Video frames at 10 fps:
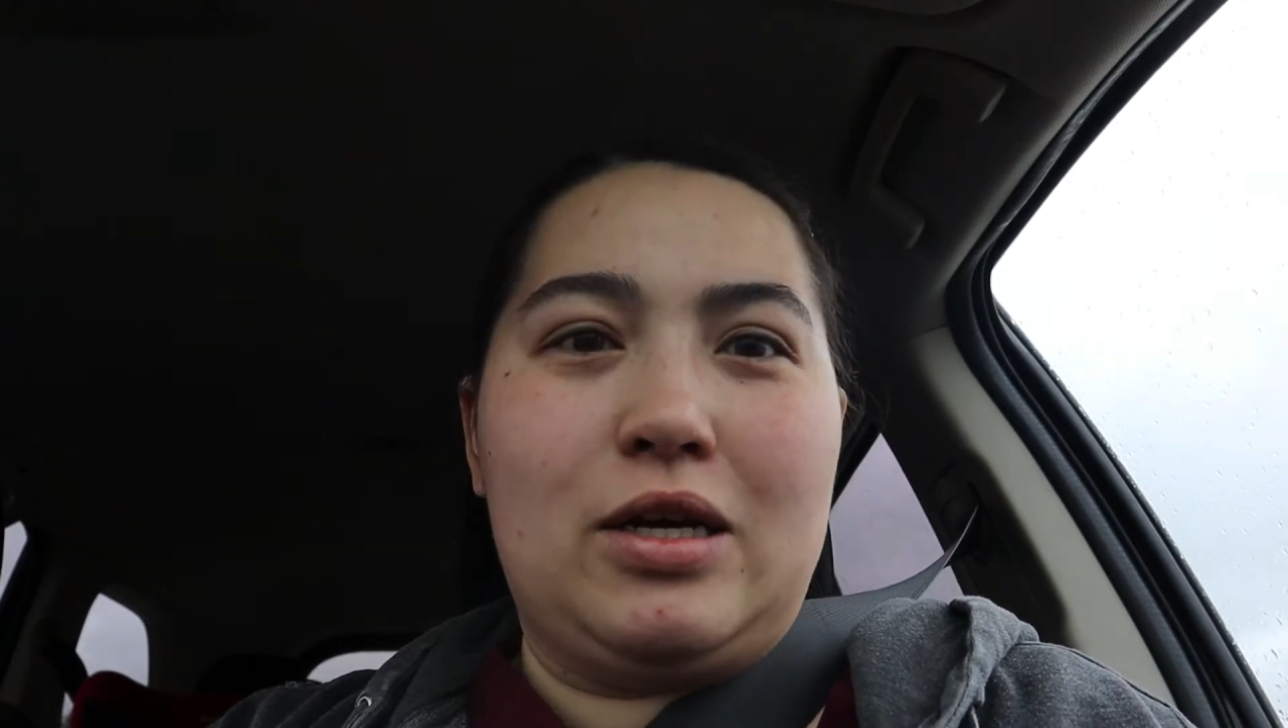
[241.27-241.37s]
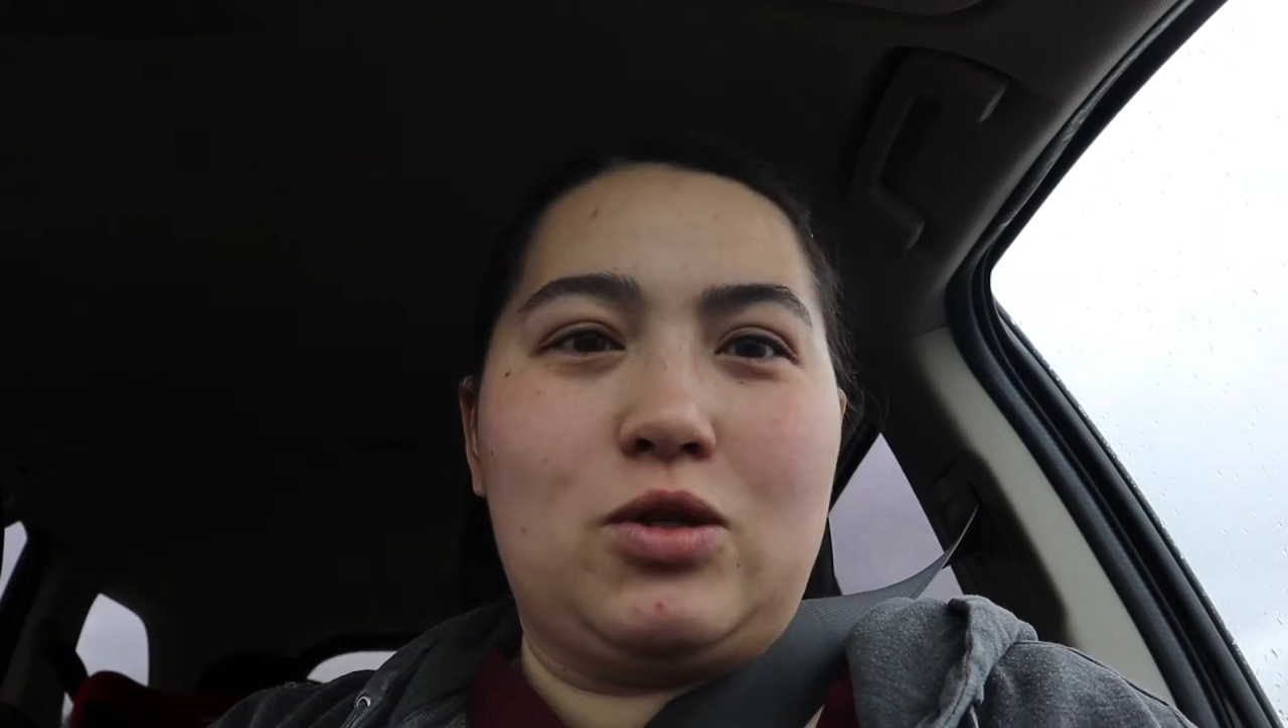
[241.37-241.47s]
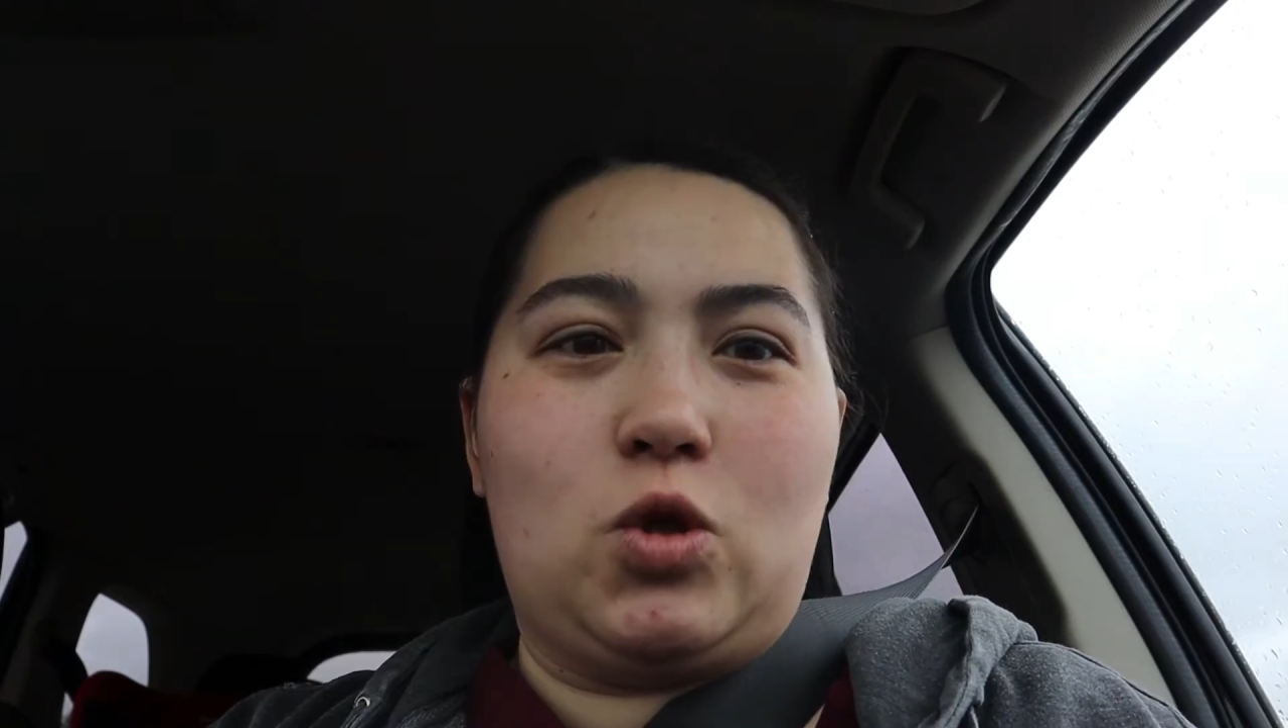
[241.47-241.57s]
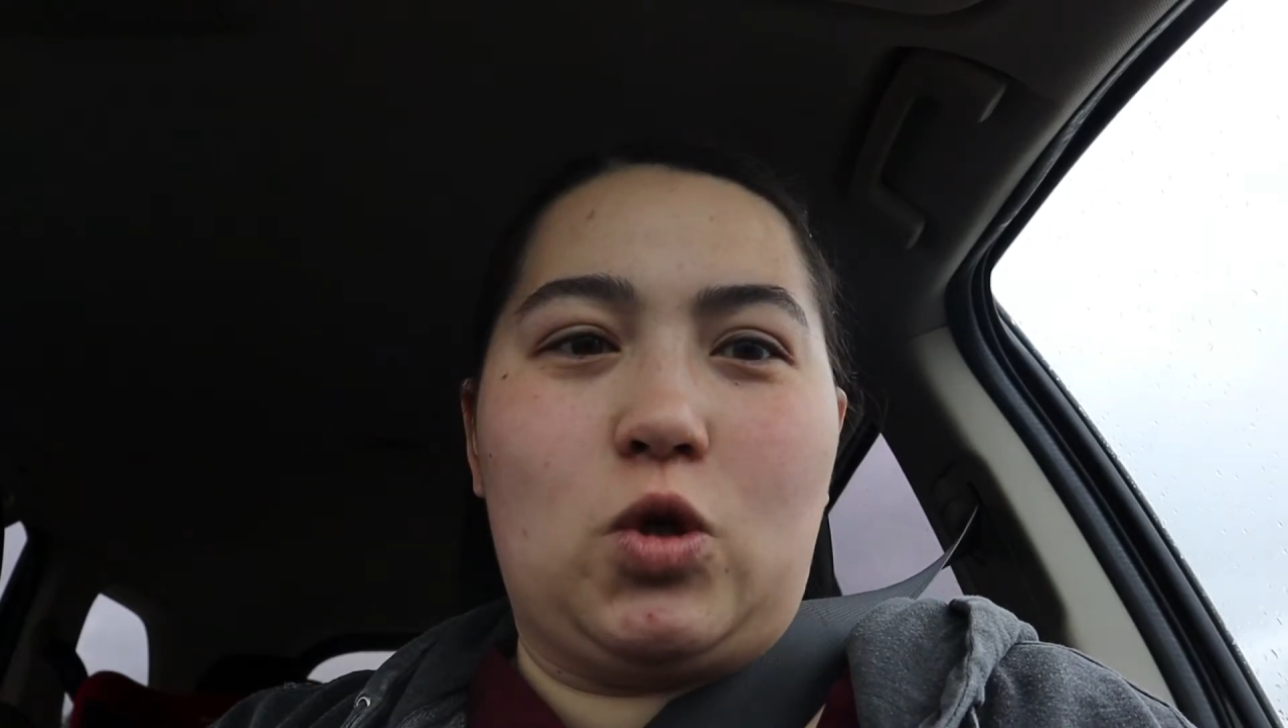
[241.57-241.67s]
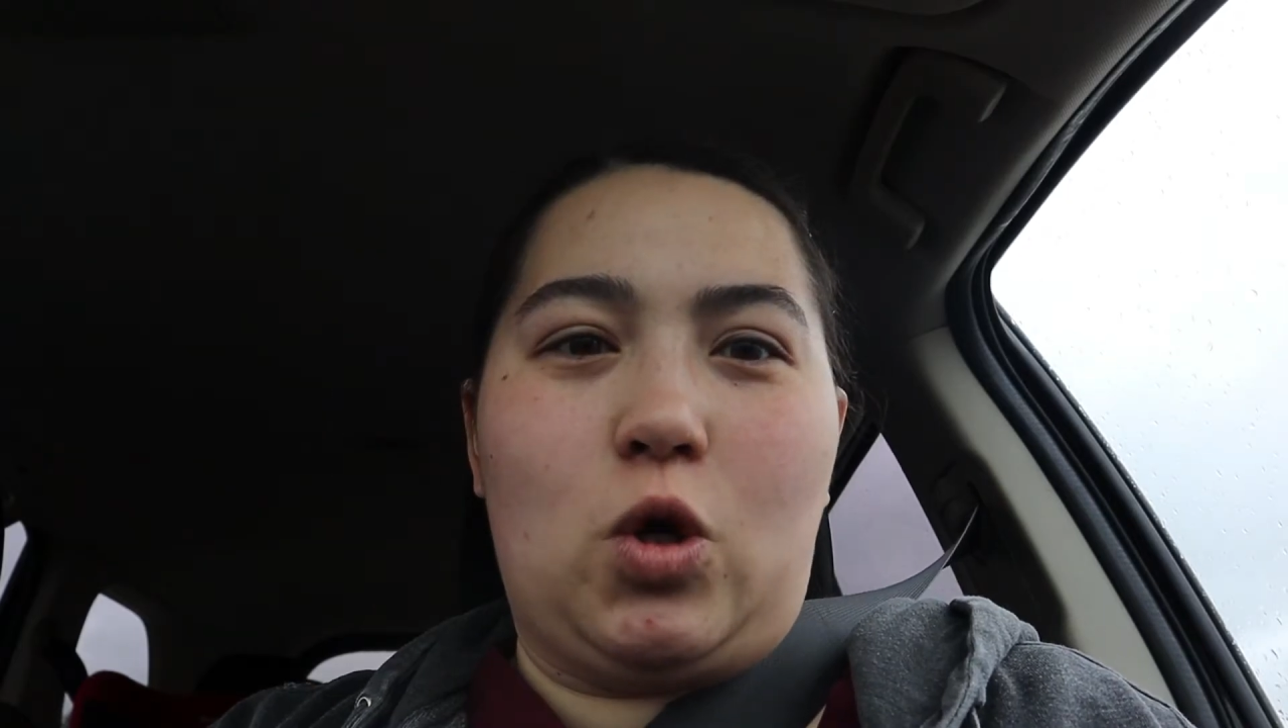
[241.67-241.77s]

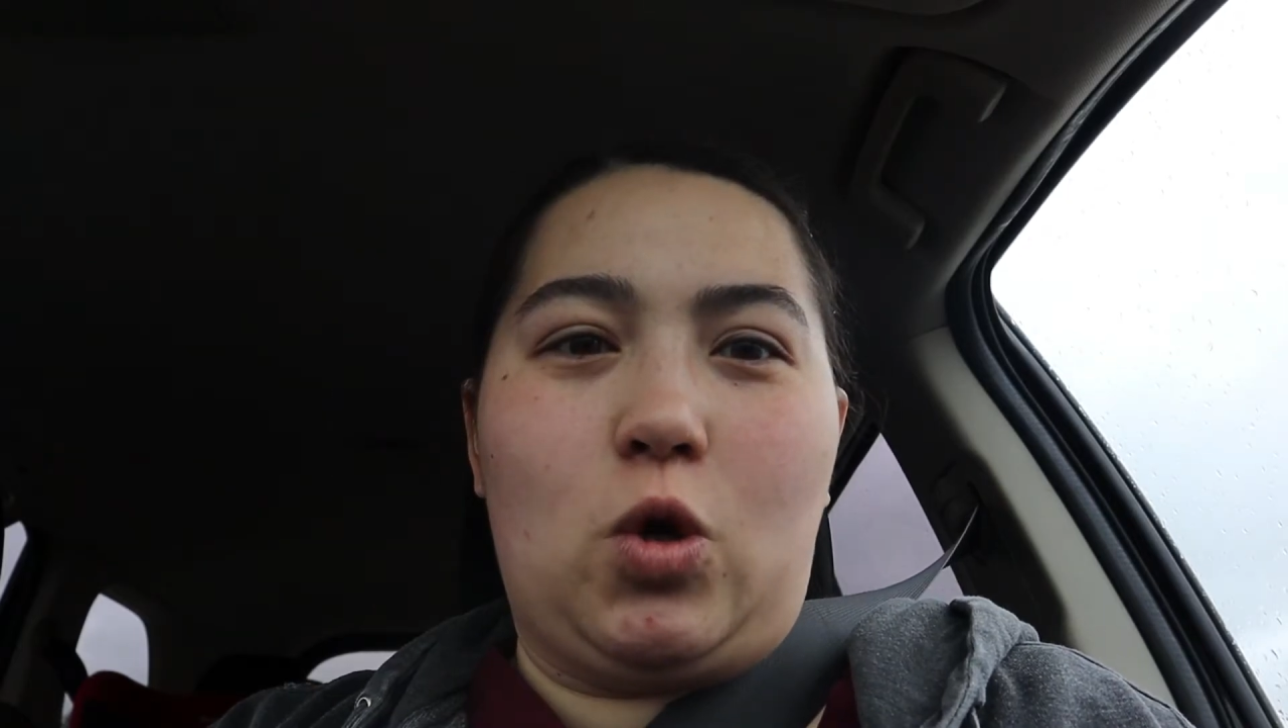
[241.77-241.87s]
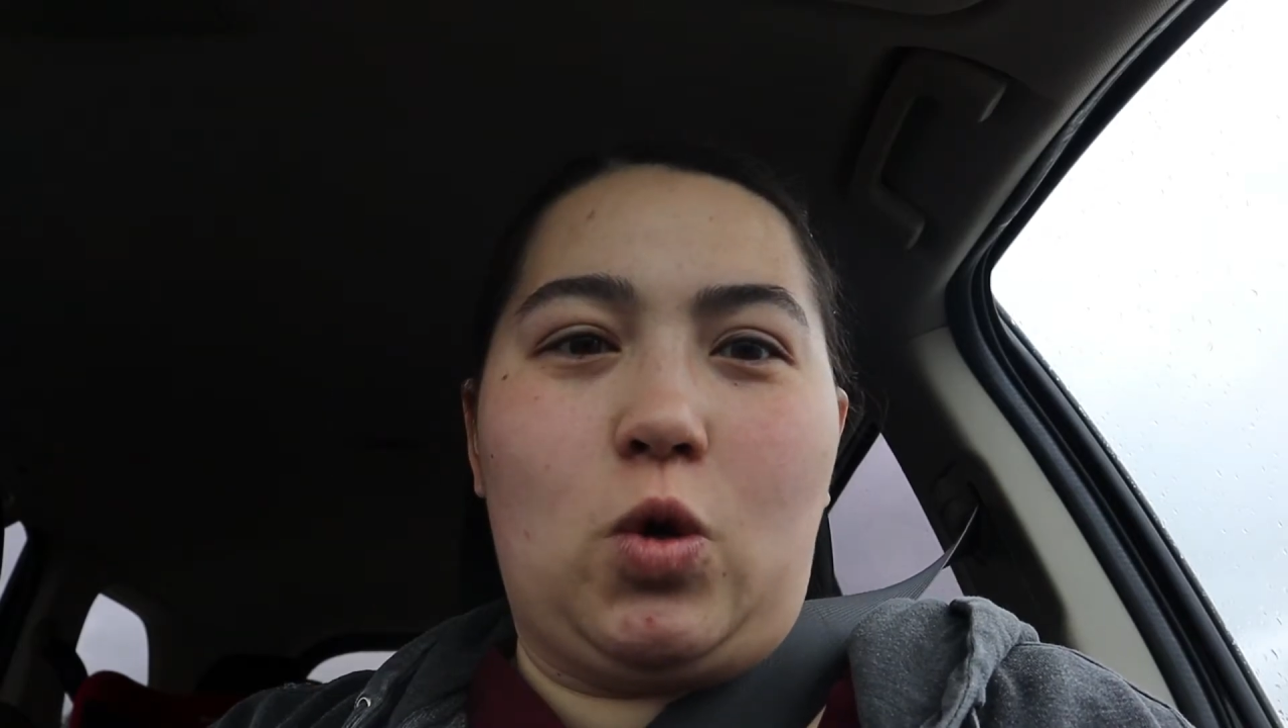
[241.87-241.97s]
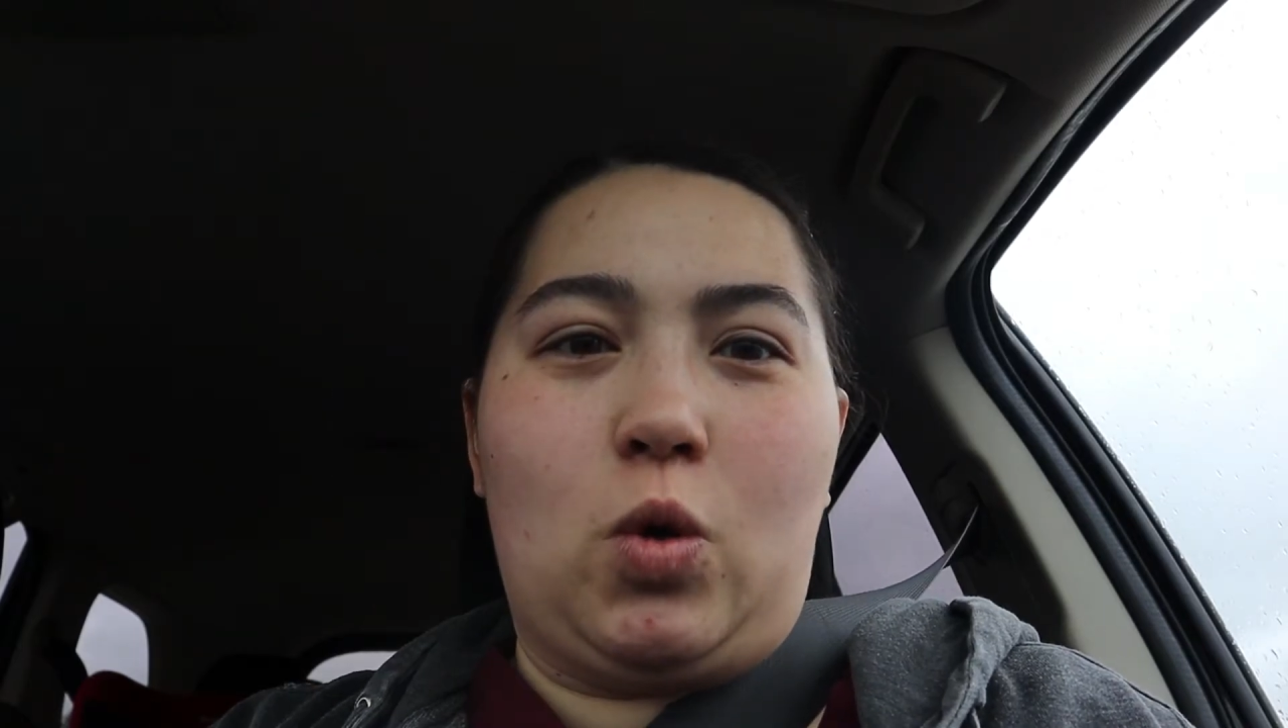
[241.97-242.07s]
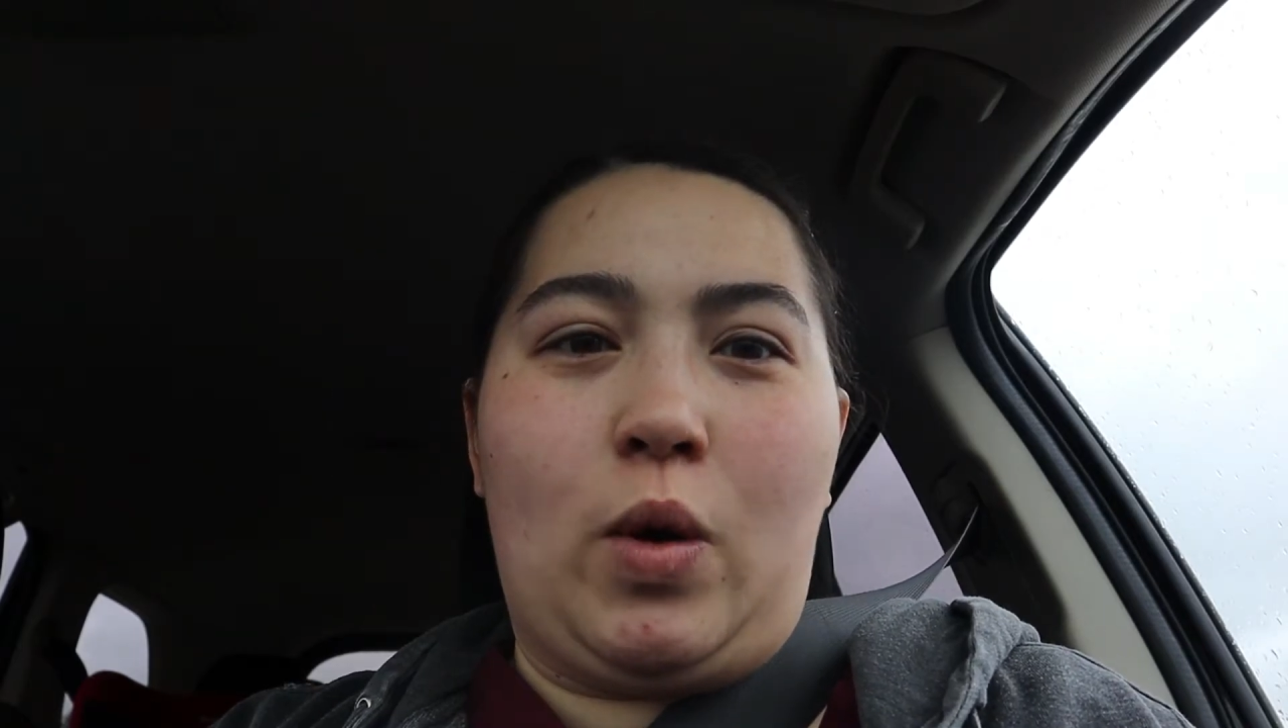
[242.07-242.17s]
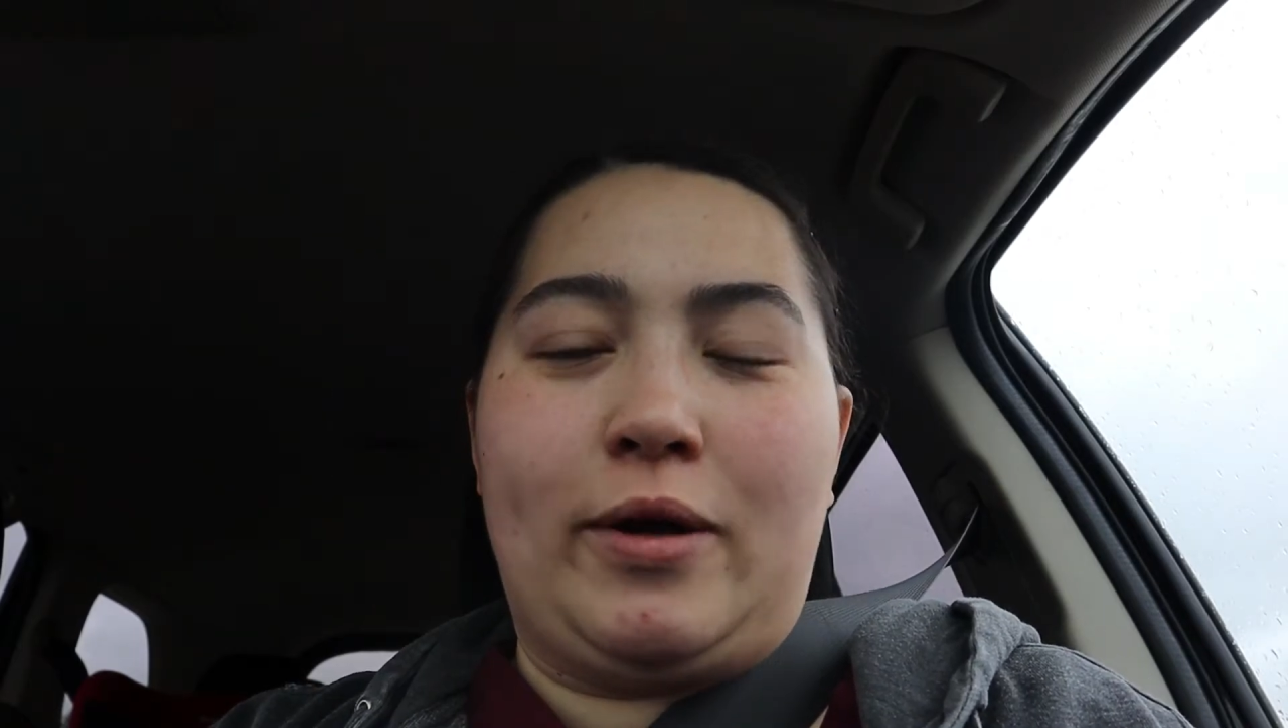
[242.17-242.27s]

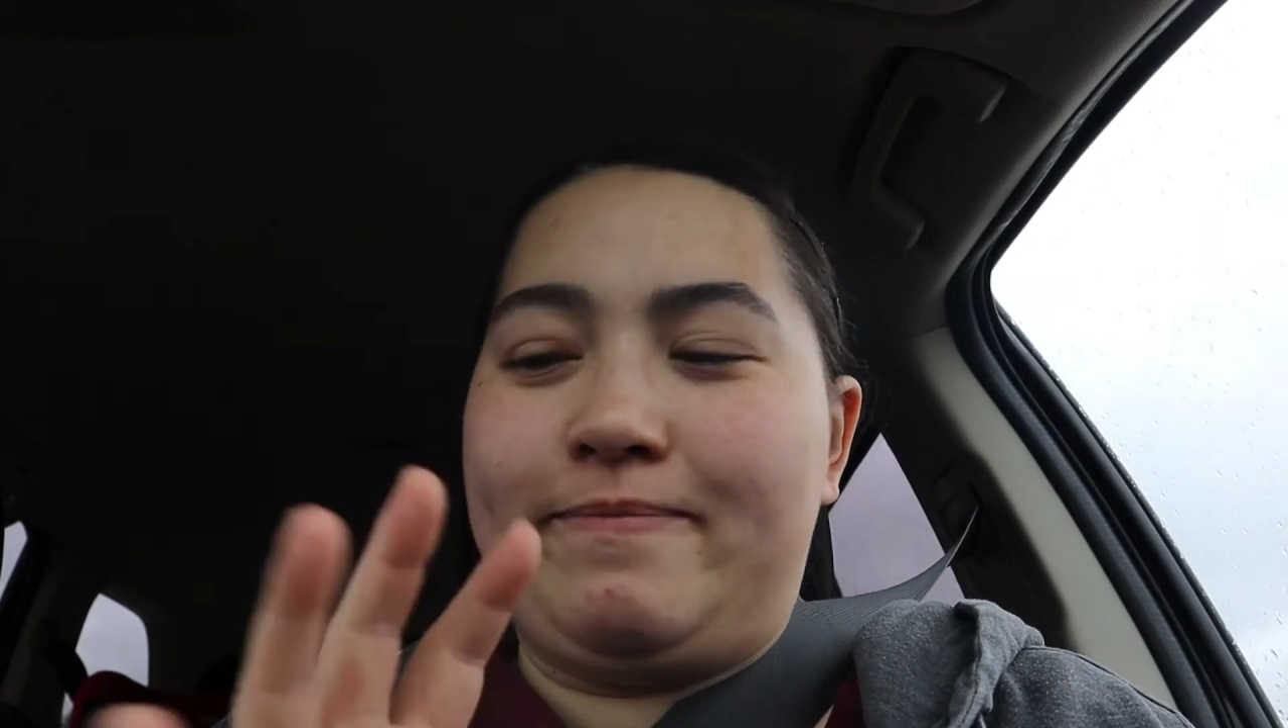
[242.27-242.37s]
So